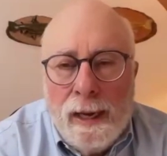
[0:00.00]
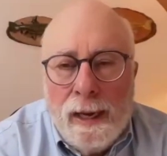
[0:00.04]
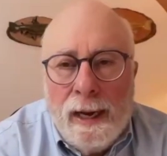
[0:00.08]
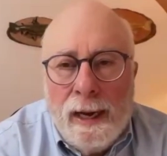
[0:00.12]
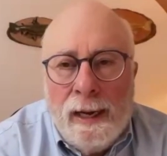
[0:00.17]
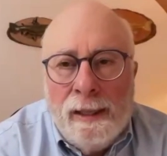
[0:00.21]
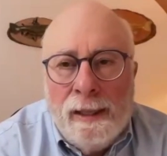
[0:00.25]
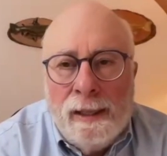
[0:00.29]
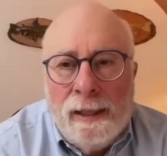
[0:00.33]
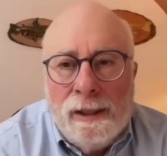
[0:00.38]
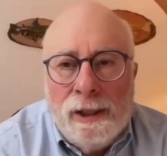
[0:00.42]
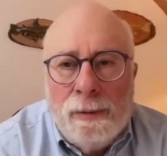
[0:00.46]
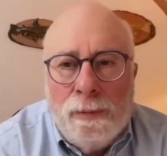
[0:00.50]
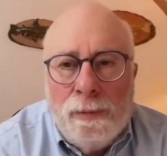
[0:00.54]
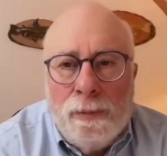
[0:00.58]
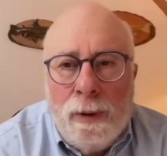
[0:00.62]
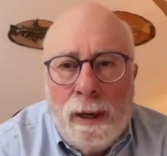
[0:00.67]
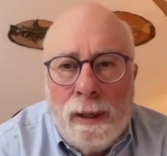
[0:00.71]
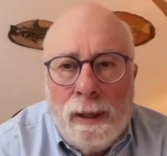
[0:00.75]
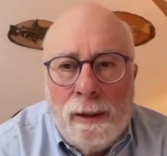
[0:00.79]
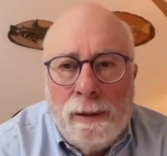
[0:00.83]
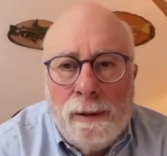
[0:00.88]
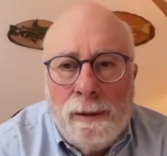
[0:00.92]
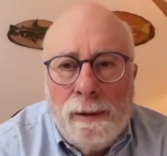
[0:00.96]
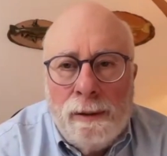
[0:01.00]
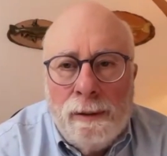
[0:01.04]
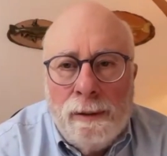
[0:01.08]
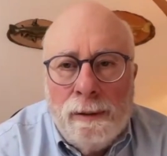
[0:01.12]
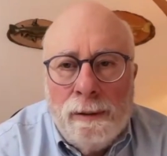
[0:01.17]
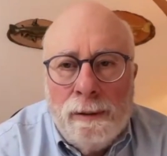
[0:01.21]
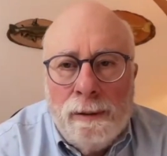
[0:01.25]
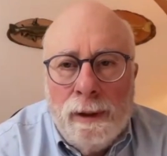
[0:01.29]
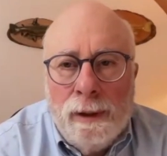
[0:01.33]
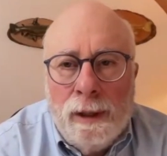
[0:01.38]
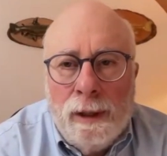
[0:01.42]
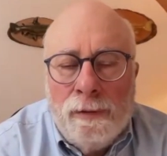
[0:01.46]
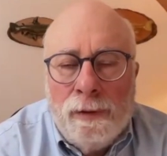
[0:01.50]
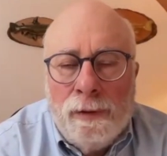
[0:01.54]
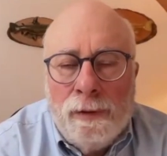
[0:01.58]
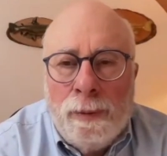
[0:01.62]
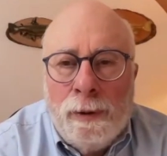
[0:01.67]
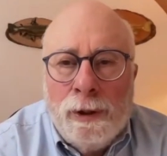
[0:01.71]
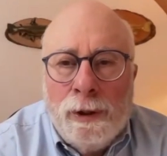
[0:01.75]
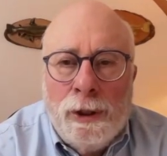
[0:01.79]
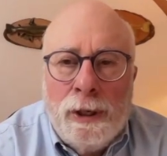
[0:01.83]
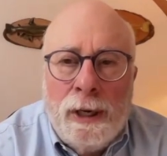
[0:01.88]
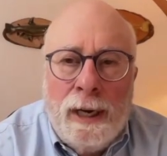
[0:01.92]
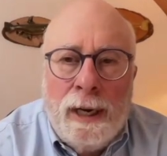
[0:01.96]
And they said, well, if the
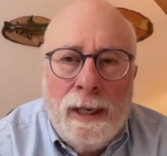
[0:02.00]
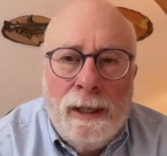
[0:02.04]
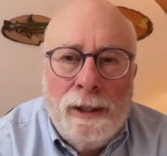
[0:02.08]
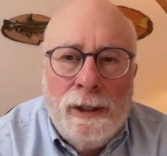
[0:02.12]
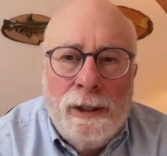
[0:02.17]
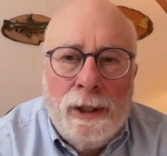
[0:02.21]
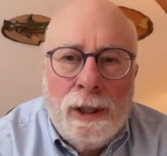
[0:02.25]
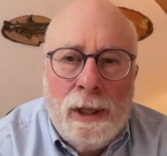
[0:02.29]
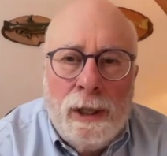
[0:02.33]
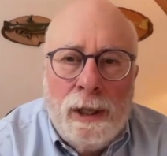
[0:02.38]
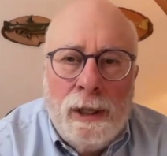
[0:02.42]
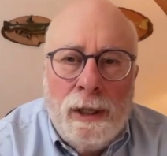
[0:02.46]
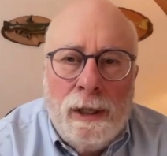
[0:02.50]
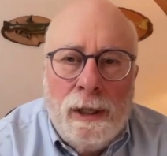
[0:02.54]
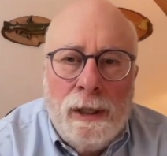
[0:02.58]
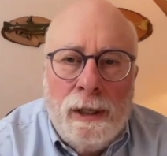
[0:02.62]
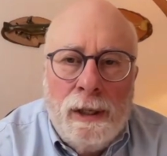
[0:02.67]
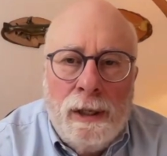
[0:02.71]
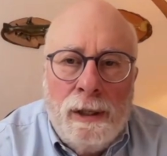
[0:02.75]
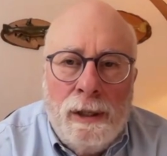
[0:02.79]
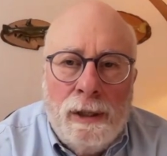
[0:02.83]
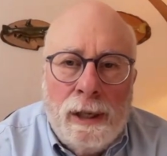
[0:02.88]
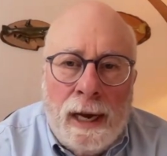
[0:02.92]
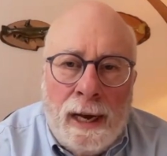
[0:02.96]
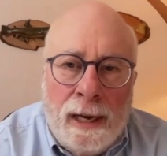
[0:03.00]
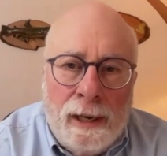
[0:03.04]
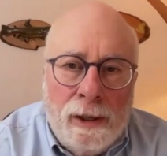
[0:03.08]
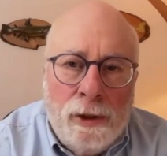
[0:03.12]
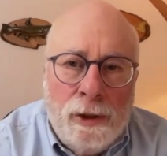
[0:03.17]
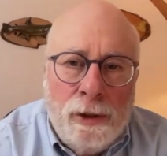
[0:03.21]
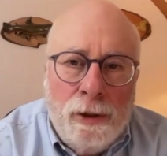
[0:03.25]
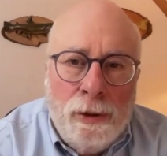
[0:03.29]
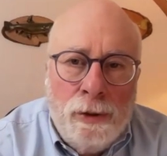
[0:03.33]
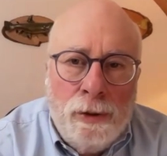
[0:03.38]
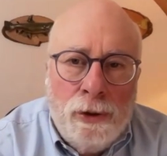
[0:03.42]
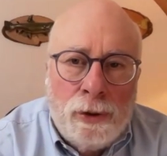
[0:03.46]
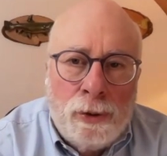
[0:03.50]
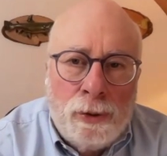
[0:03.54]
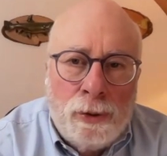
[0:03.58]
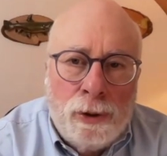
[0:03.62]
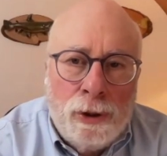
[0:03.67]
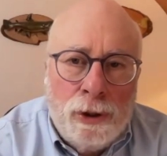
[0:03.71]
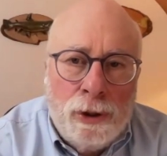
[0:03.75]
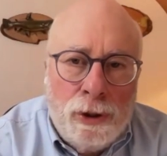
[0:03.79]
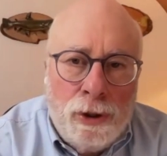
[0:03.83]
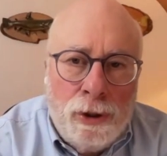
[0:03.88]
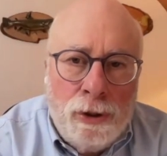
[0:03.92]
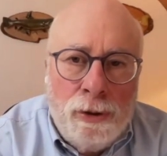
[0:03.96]
person has these attitudes
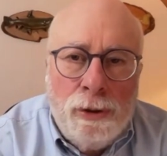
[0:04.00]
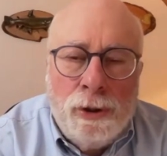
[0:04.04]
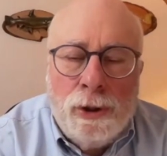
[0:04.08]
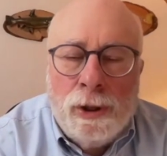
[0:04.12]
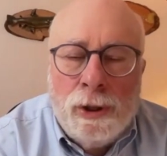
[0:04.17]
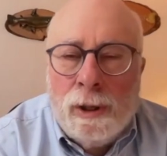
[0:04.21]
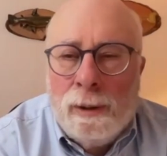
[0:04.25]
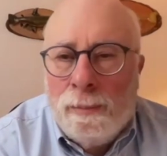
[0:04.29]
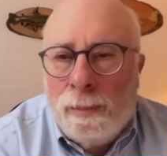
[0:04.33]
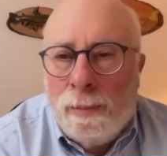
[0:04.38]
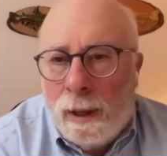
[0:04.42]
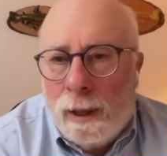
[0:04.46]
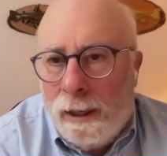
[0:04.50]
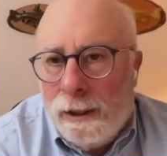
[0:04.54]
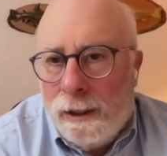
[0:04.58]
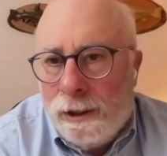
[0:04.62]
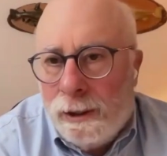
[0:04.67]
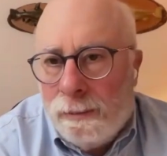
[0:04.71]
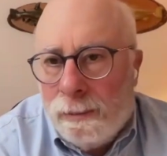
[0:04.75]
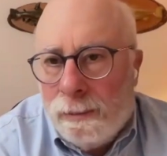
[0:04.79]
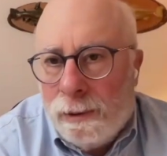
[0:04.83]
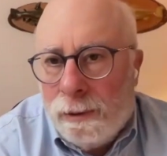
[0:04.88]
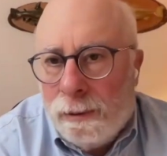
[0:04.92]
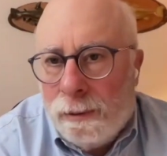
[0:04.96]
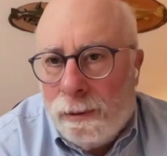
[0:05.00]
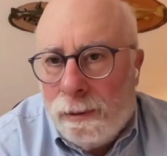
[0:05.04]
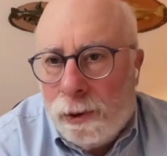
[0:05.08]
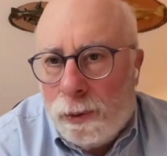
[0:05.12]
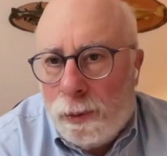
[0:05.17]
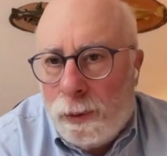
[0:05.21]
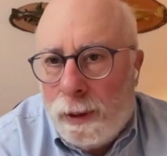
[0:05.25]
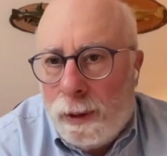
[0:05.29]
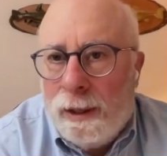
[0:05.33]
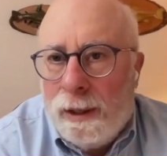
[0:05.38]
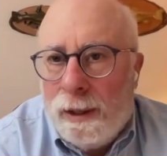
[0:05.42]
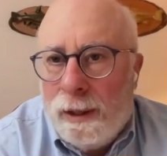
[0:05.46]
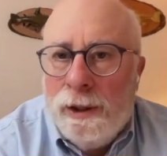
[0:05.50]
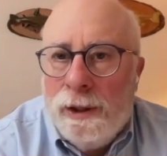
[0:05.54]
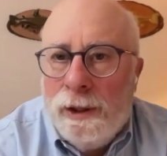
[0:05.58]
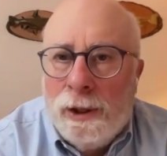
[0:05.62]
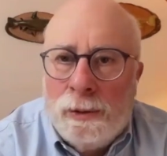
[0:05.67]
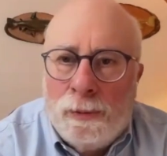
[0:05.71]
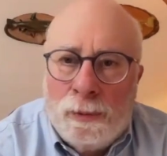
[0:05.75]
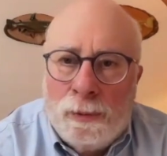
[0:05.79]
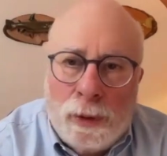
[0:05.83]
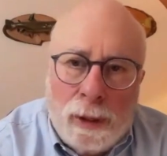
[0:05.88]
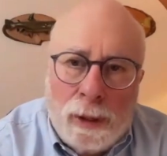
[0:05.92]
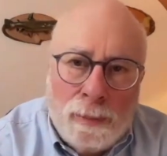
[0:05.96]
towards Jews and applies them to Israelis
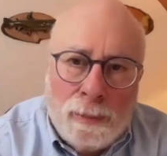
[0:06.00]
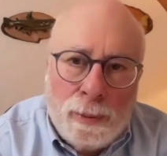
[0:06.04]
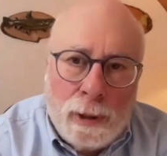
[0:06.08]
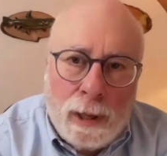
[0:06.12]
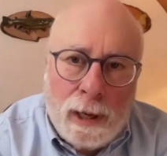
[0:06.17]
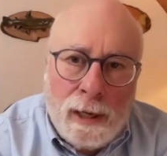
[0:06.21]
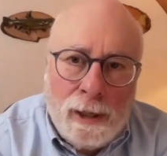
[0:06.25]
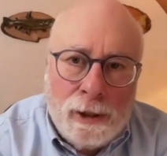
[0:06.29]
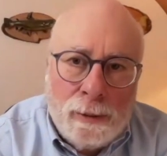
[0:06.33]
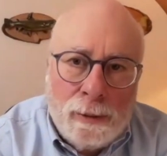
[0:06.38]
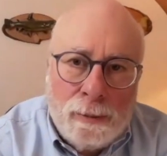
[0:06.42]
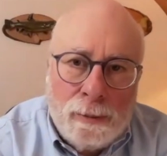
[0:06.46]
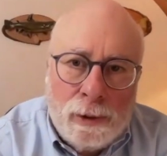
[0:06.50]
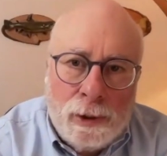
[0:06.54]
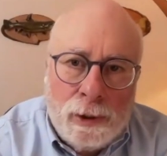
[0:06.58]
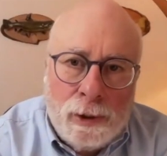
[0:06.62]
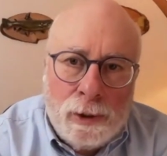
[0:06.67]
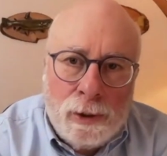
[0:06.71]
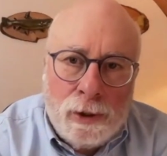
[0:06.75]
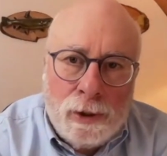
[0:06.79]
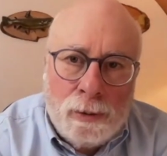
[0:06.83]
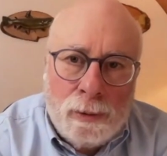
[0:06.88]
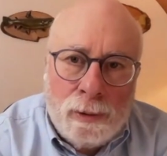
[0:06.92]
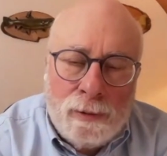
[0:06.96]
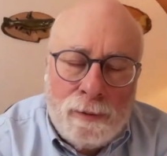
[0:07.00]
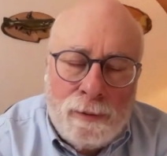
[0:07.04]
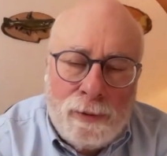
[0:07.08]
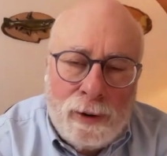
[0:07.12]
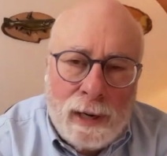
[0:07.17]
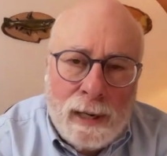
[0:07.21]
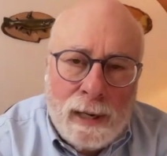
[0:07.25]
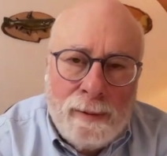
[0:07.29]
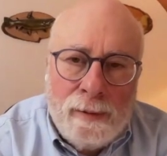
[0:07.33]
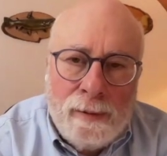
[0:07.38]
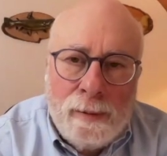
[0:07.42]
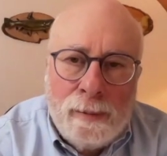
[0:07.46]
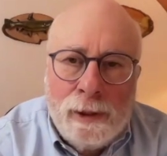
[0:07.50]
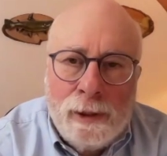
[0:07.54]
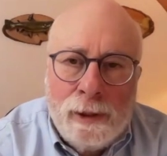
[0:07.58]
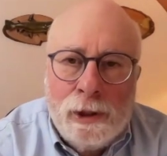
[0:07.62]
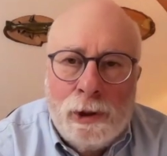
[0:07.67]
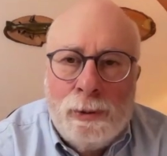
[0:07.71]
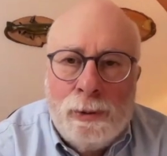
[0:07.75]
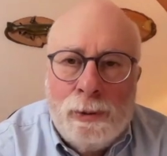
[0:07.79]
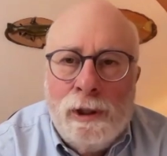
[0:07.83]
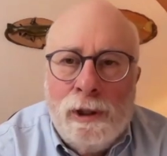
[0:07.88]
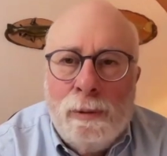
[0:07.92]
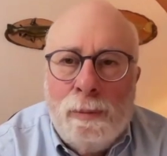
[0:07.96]
and then reapplies them to the Jew in front of them in the
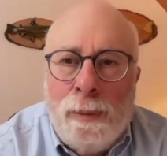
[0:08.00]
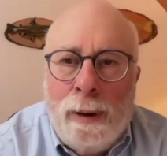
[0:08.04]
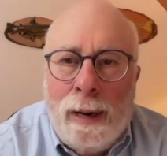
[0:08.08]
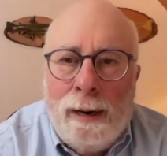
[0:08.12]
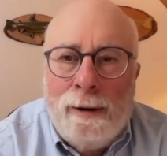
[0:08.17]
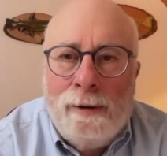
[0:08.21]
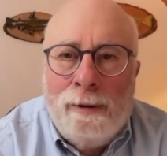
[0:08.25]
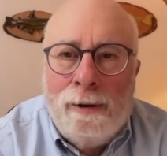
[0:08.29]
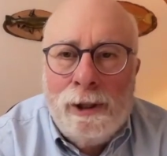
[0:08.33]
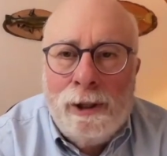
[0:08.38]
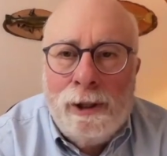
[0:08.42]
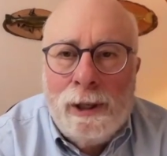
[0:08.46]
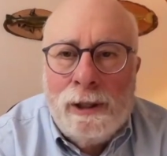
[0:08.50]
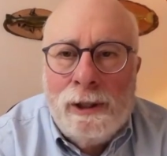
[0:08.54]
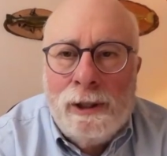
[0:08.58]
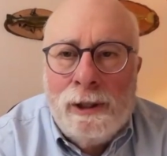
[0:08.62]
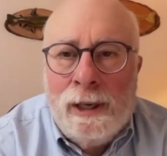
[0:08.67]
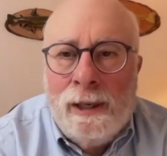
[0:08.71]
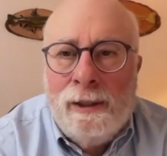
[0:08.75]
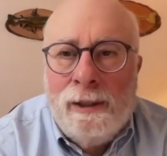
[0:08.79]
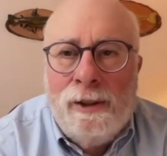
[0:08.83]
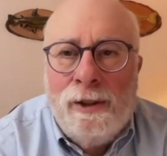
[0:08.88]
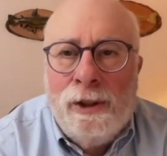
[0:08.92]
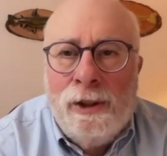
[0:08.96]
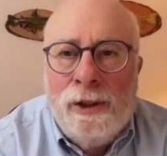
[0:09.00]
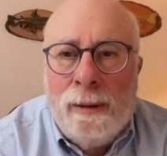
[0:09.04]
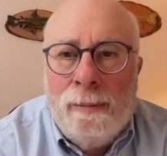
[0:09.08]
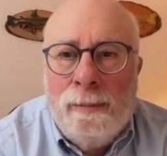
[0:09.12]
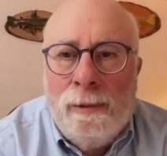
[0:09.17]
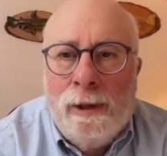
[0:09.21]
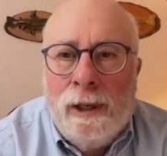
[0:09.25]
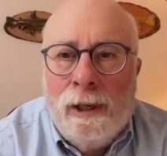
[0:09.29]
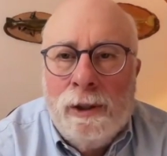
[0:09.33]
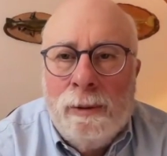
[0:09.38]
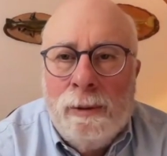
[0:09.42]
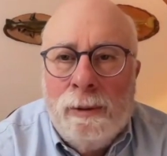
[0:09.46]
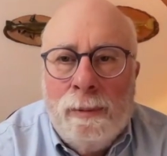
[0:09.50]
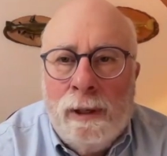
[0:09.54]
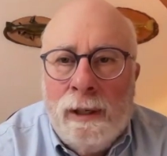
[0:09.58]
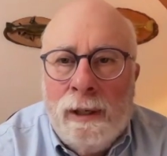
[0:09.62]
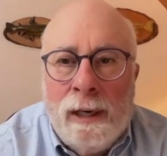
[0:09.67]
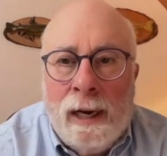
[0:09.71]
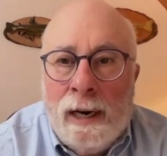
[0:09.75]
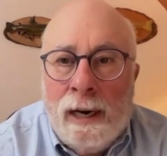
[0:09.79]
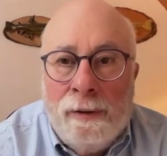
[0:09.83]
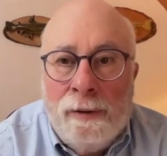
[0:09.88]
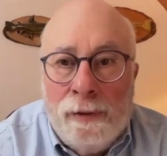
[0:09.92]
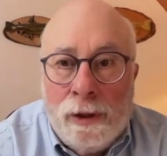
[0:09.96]
streets of Paris, that's anti-Semitism, but
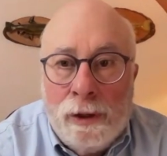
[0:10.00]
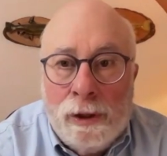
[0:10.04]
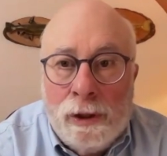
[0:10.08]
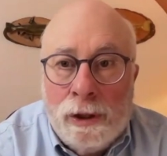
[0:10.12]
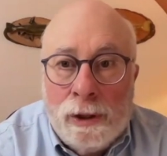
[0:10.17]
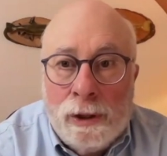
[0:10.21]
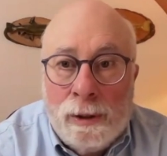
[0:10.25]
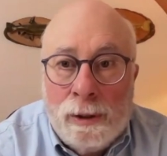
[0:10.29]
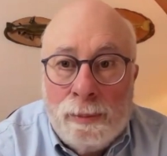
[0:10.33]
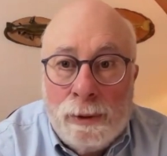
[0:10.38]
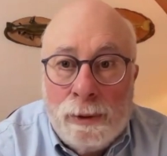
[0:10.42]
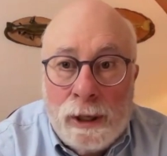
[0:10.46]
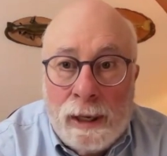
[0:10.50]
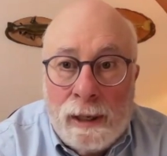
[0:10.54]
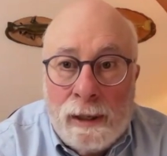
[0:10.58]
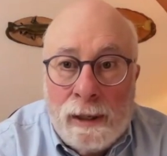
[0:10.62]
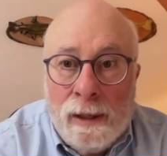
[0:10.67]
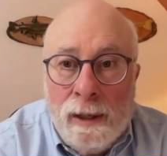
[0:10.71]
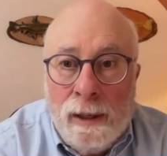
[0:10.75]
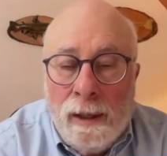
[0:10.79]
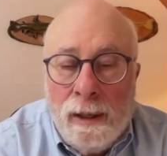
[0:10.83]
not if they're just upset